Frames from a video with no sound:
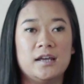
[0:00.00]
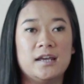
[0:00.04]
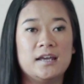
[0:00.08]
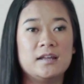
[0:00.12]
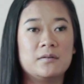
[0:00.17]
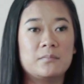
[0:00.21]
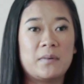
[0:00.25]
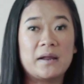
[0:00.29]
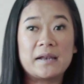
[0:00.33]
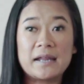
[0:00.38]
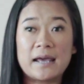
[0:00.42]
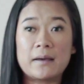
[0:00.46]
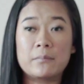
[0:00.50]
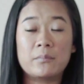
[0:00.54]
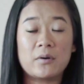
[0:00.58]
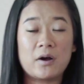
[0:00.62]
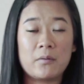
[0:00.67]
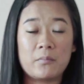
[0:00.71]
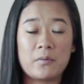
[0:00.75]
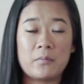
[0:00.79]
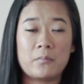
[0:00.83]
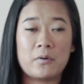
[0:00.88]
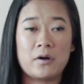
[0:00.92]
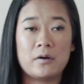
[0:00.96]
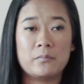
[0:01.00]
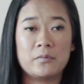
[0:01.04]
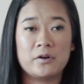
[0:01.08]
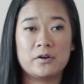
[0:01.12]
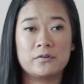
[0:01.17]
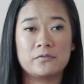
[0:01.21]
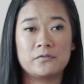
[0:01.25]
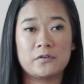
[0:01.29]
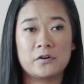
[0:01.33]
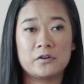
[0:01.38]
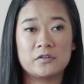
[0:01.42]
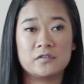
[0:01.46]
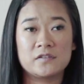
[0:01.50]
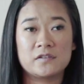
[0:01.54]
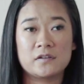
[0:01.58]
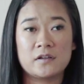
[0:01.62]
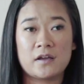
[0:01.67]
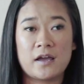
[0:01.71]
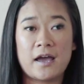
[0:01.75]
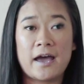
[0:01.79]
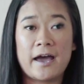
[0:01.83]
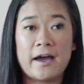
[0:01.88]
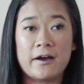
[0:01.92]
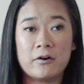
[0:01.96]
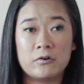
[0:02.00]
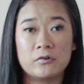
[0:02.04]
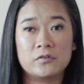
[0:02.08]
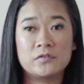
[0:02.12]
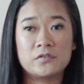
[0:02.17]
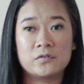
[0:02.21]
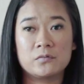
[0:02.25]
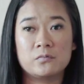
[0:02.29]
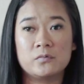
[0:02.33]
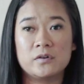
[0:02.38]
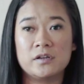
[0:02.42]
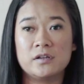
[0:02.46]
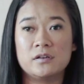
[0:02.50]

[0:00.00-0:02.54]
And my dad bought my mom her first house,